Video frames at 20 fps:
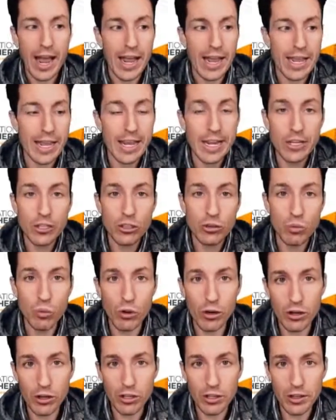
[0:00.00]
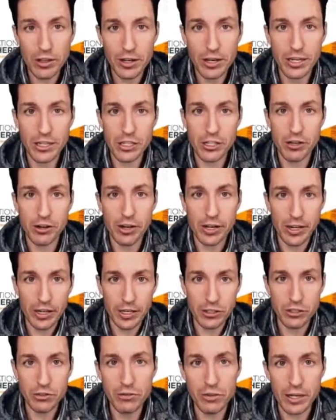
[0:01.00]
Each word in the dictionary
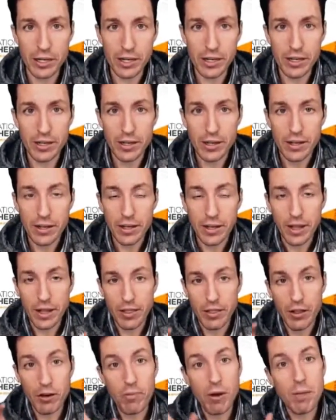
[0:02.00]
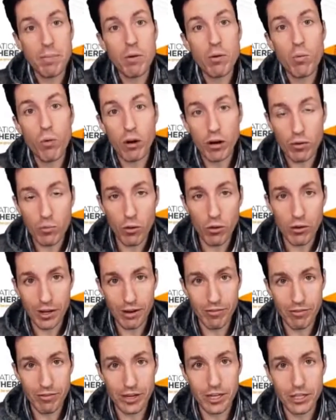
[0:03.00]
is unique. There might be one or more
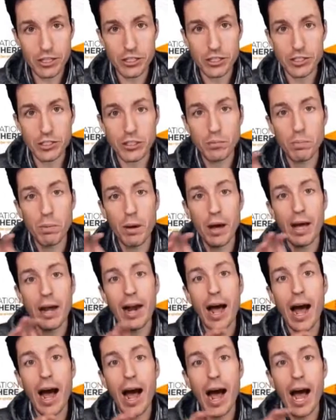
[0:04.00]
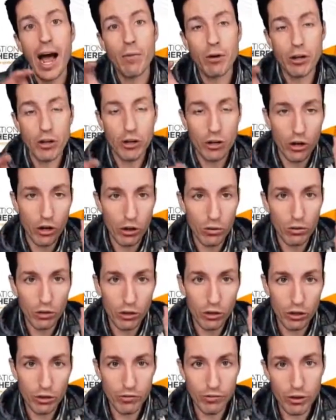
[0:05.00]
definitions, but I would go
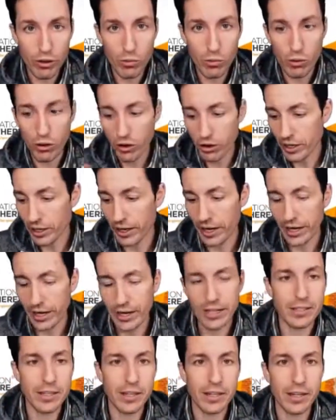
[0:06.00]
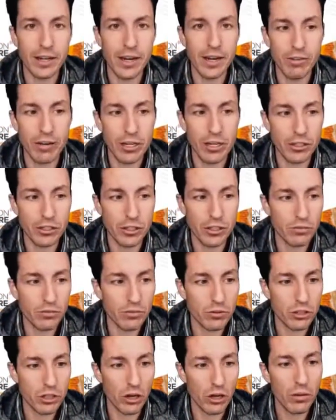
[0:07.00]
look for a word and I could see the definition.
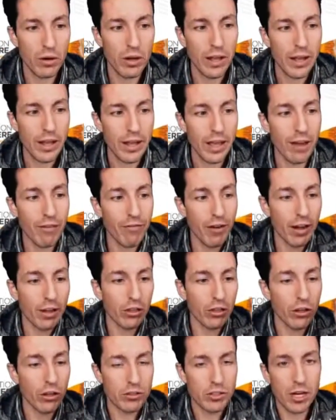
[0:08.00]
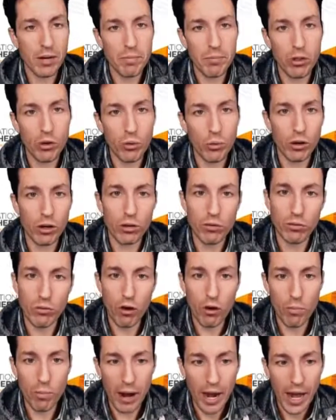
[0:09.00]
So if I looked up the word
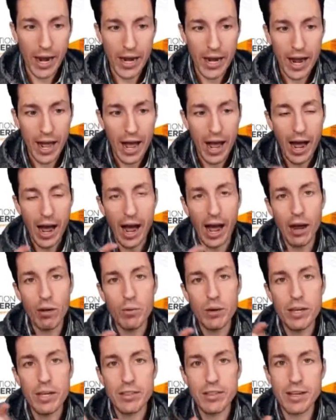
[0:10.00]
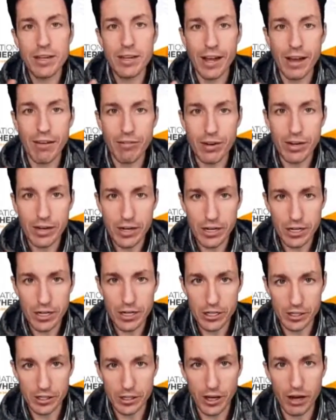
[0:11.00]
robot, I would get the
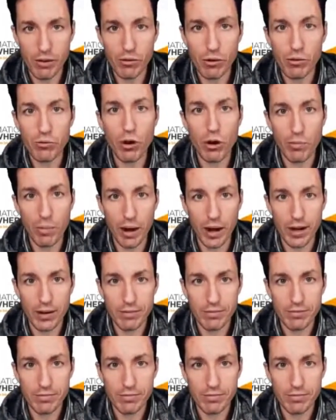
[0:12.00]
definition of a robot,